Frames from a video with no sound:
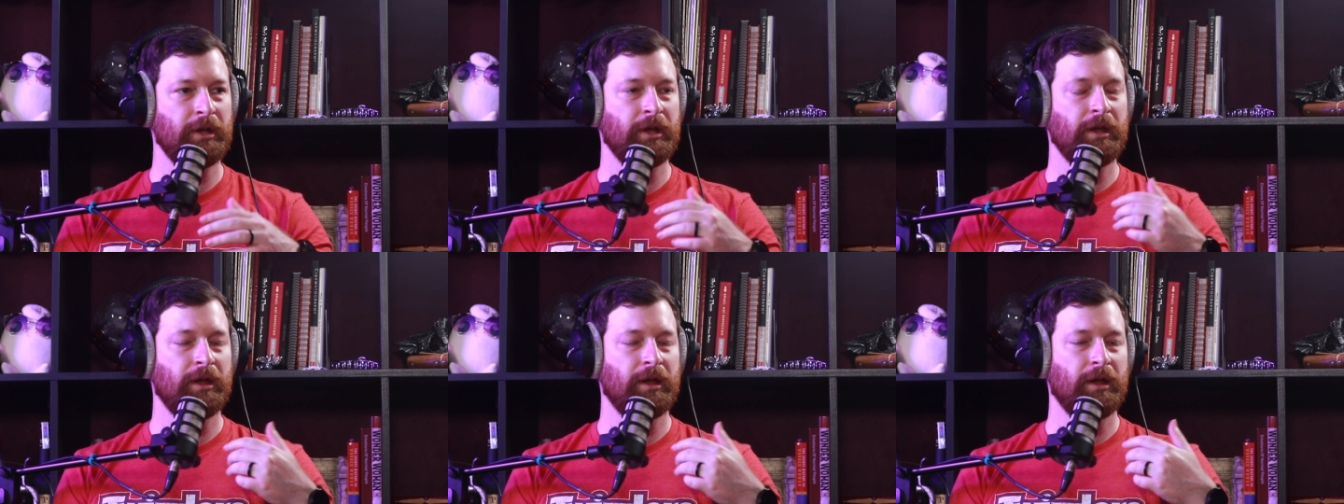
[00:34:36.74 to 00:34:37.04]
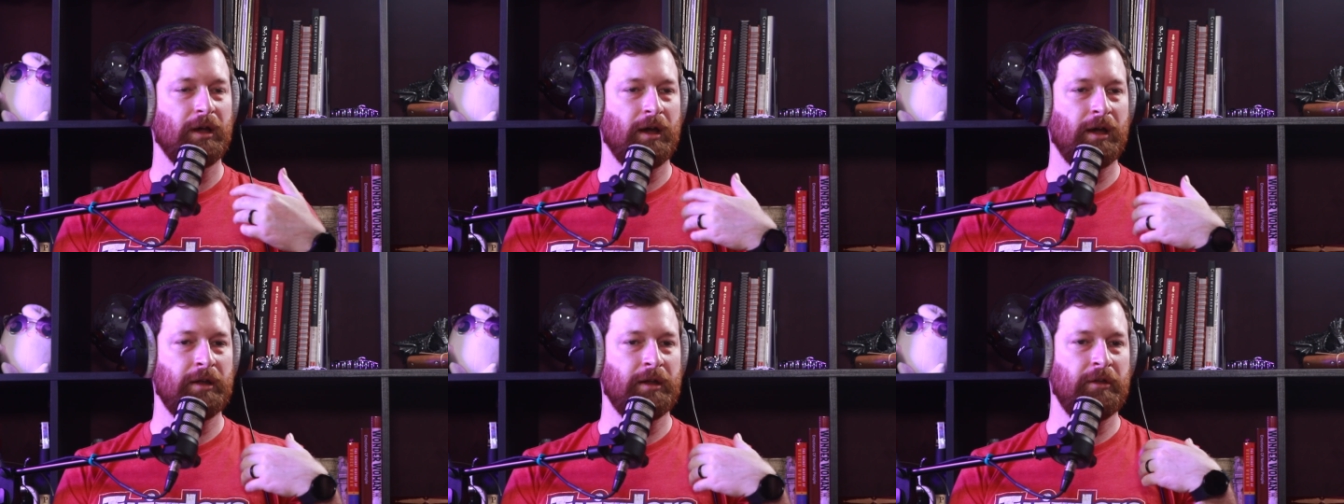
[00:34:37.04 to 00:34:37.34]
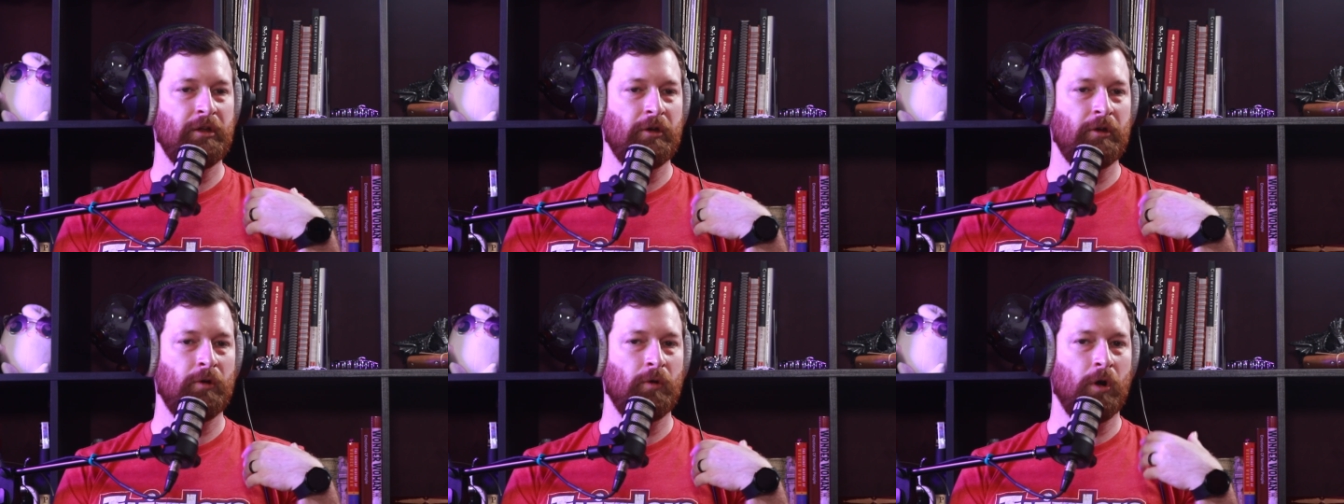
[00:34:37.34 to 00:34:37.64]
I
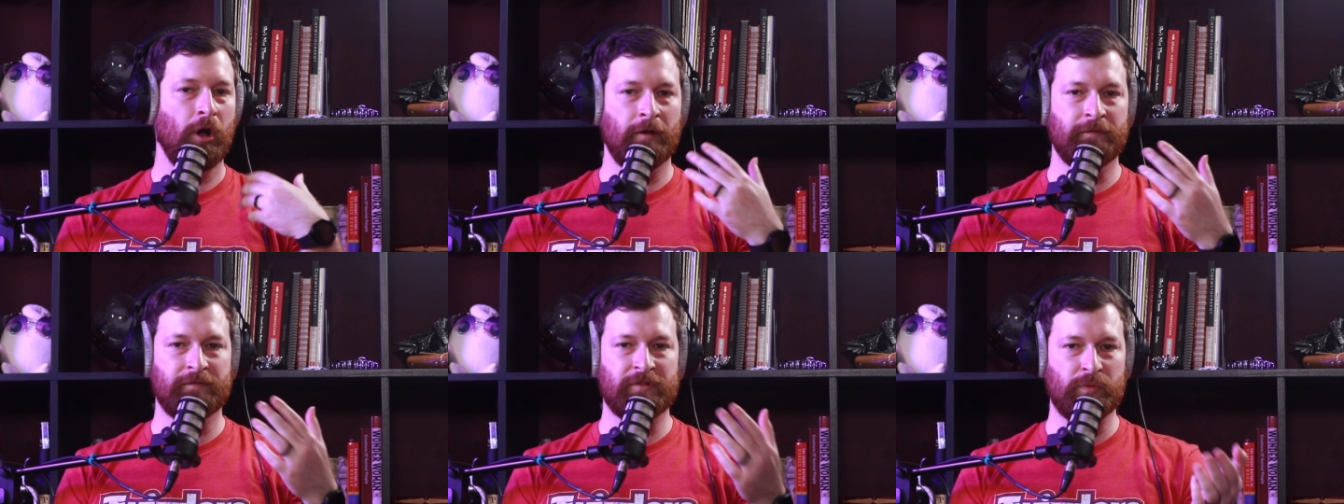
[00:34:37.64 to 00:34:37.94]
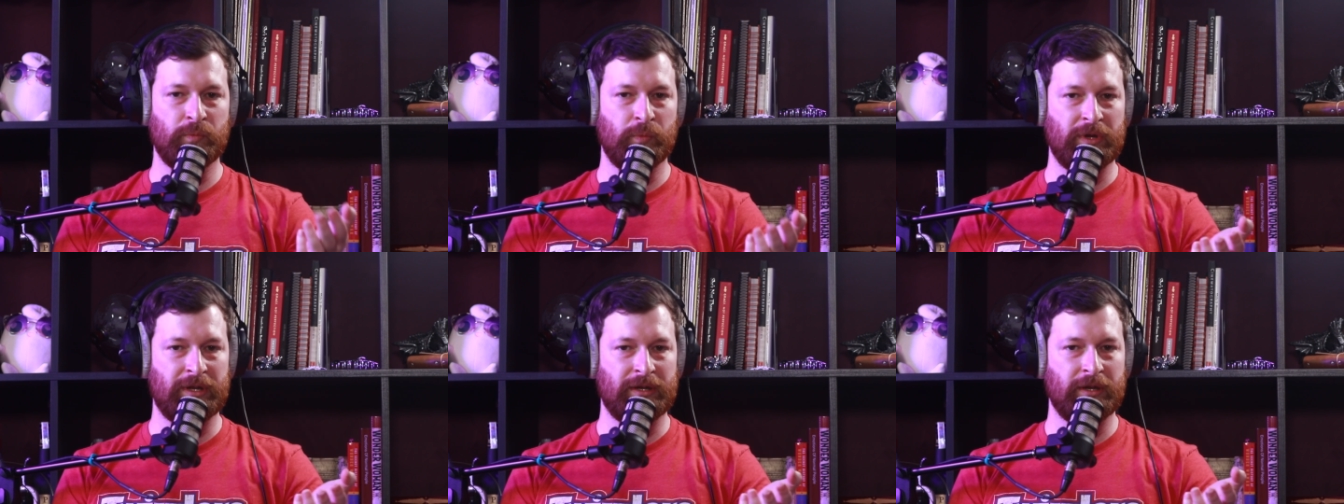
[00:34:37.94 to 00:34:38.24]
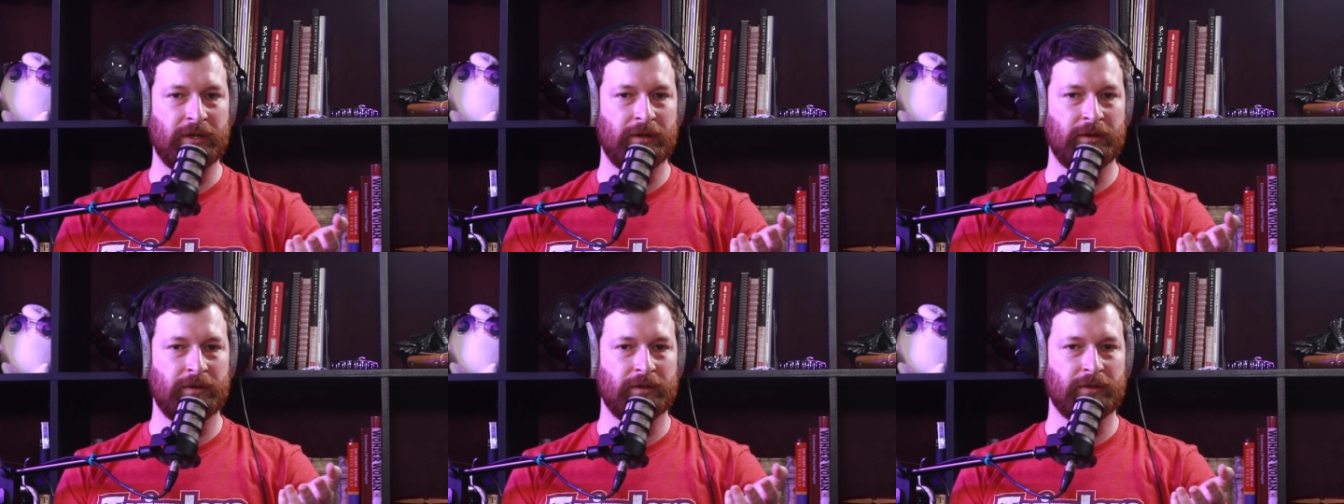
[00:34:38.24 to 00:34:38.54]
know often we
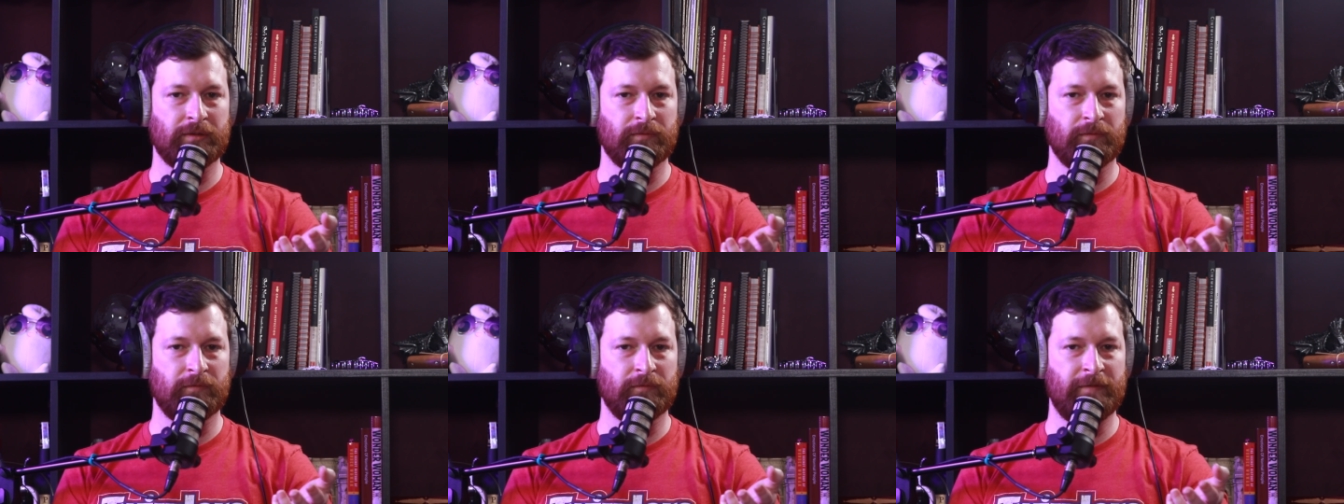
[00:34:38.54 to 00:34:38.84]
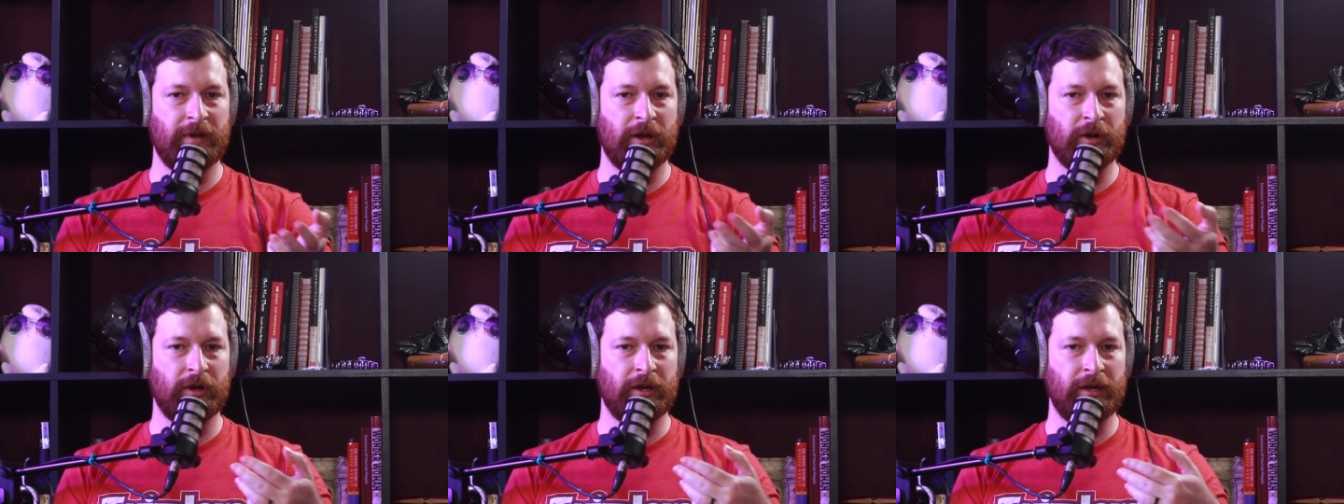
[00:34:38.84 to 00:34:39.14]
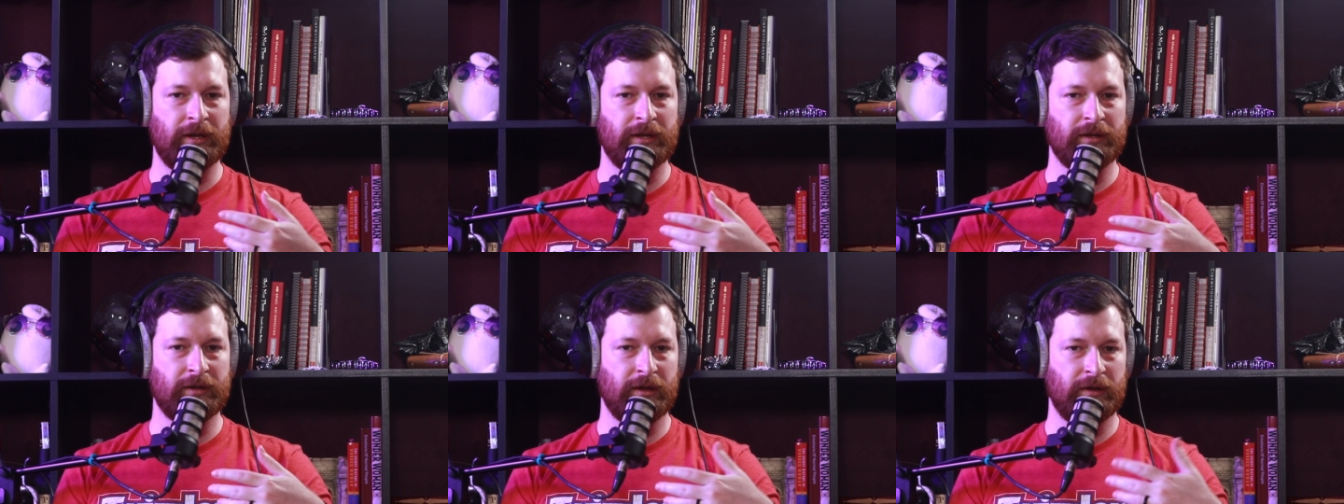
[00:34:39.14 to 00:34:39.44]
get very
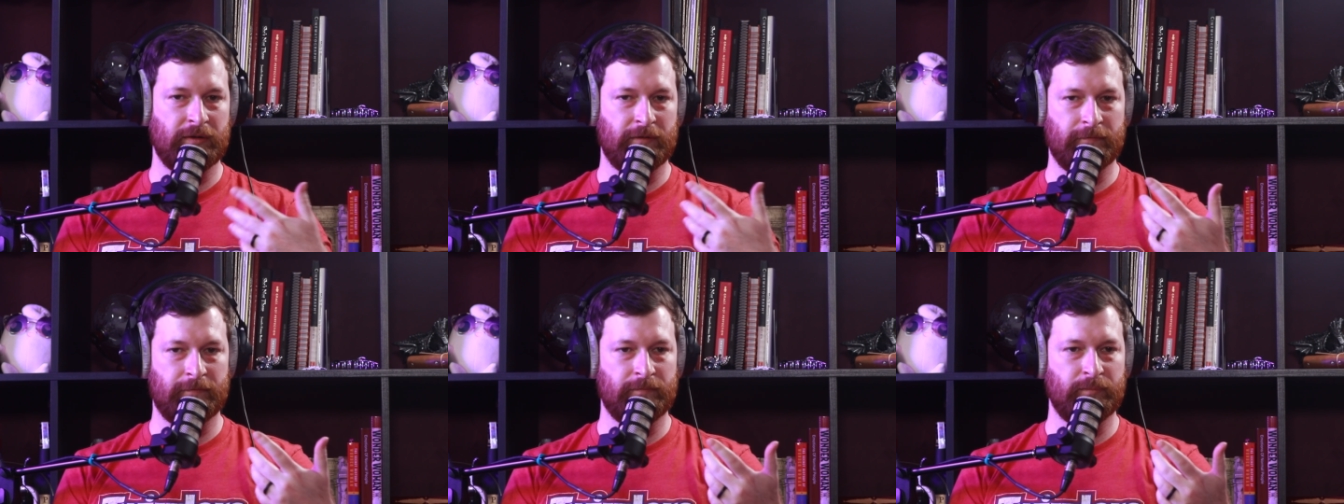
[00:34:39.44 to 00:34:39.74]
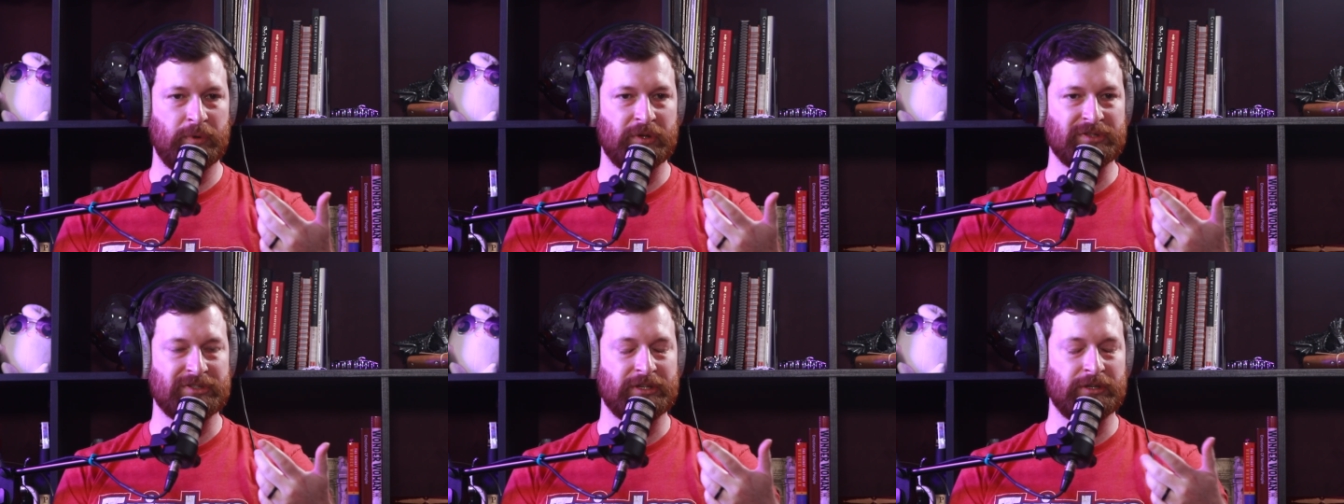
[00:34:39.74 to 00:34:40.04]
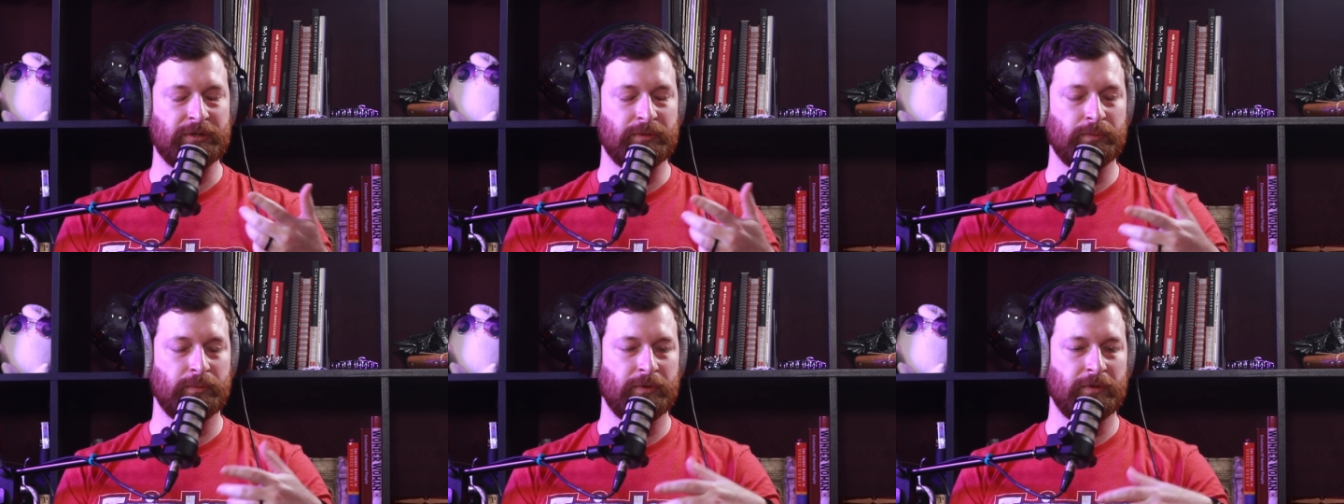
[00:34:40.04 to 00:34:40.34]
kind of busy
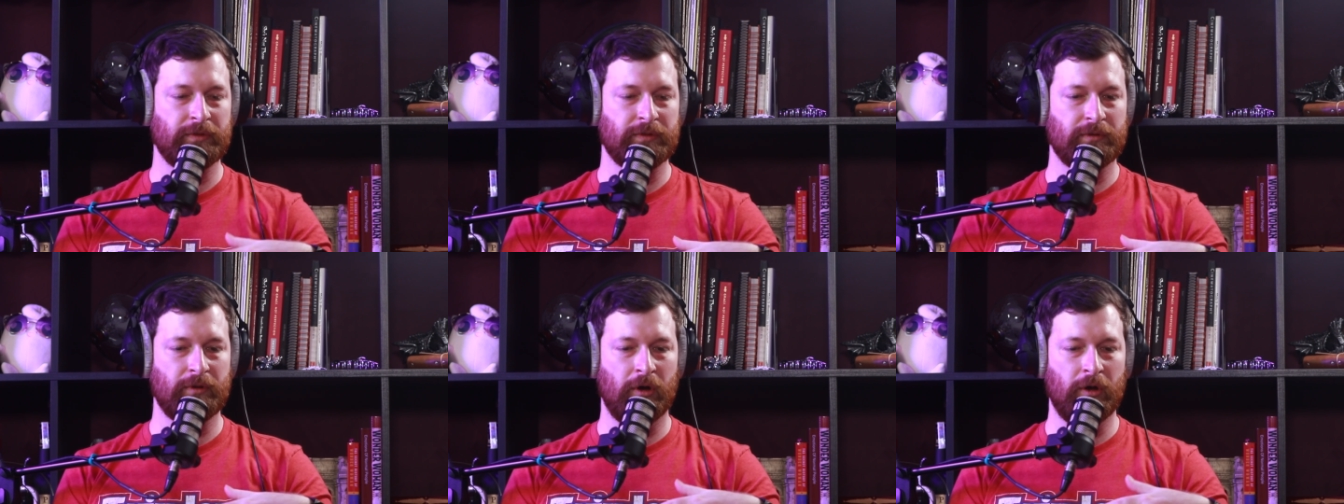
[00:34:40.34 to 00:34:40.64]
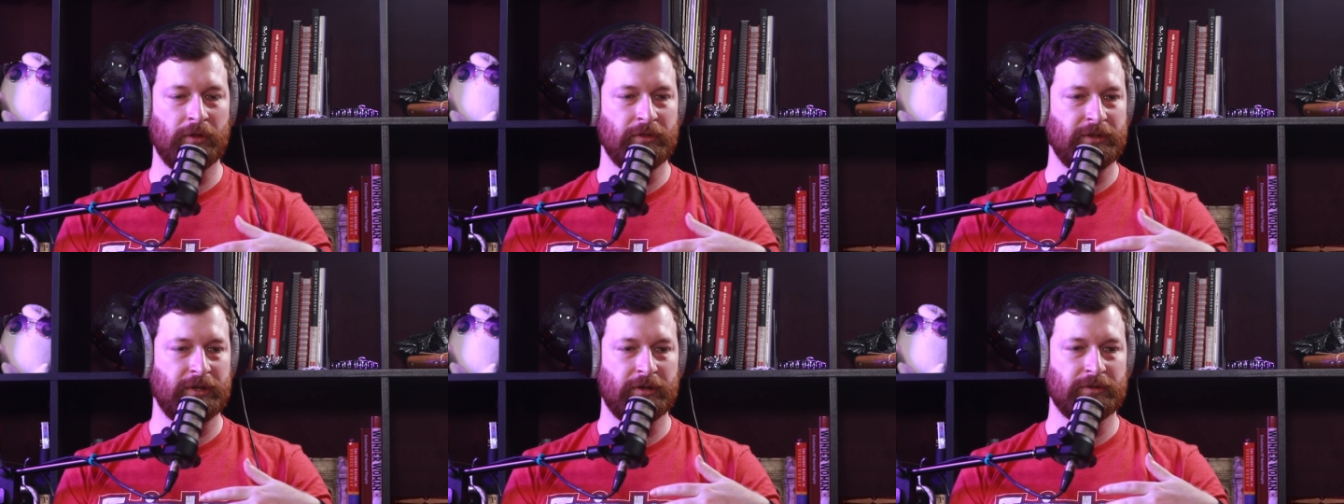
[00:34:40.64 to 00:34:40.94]
with all the other